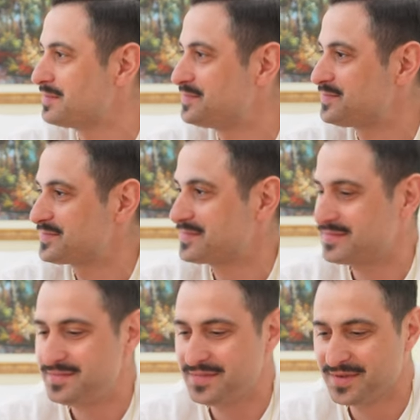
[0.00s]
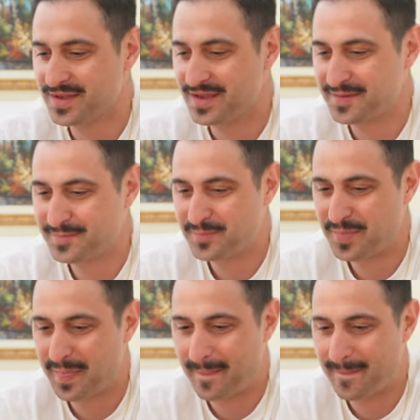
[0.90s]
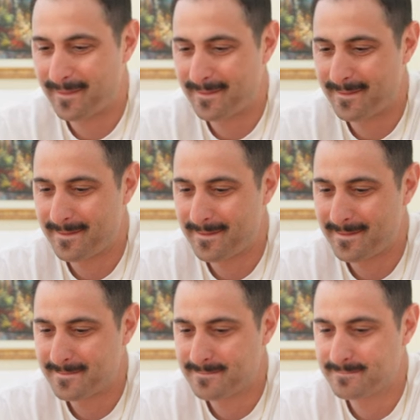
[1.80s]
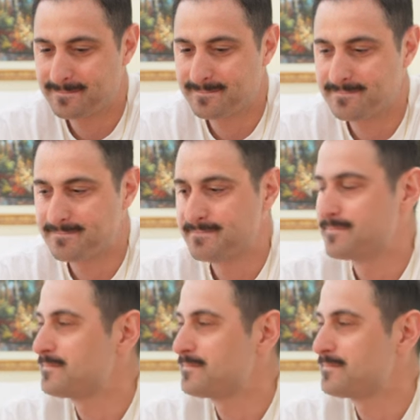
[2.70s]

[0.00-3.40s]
(silent)